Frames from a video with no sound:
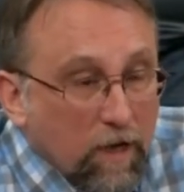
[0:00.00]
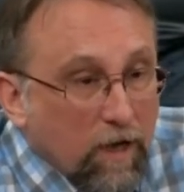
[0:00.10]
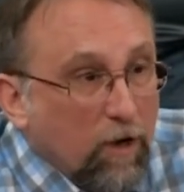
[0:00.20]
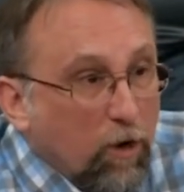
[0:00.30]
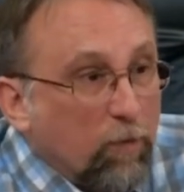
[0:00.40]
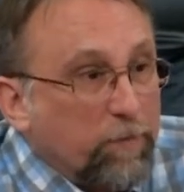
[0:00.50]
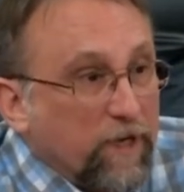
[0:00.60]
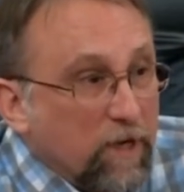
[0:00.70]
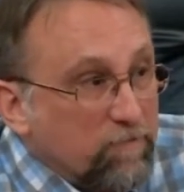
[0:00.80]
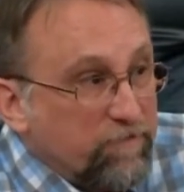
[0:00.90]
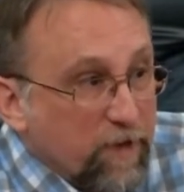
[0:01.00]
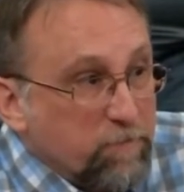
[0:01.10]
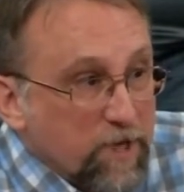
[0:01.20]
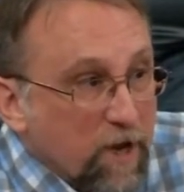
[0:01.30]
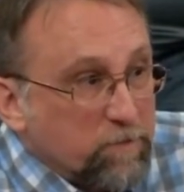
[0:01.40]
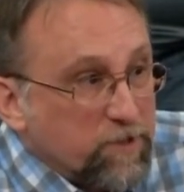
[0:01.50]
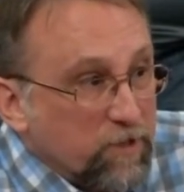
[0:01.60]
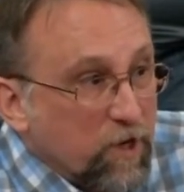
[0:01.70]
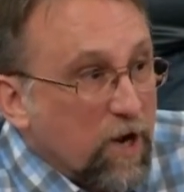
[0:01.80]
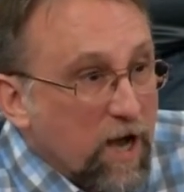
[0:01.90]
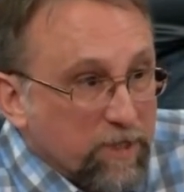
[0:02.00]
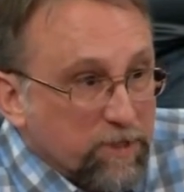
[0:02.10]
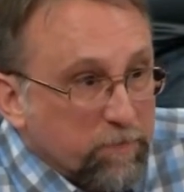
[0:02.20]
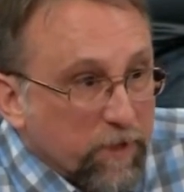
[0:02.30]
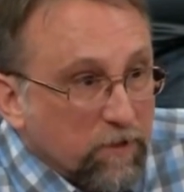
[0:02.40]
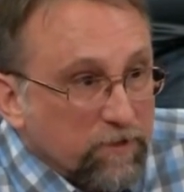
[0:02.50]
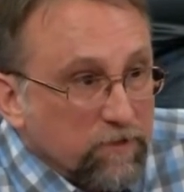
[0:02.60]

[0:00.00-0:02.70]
opening up vape shops in their hospitals.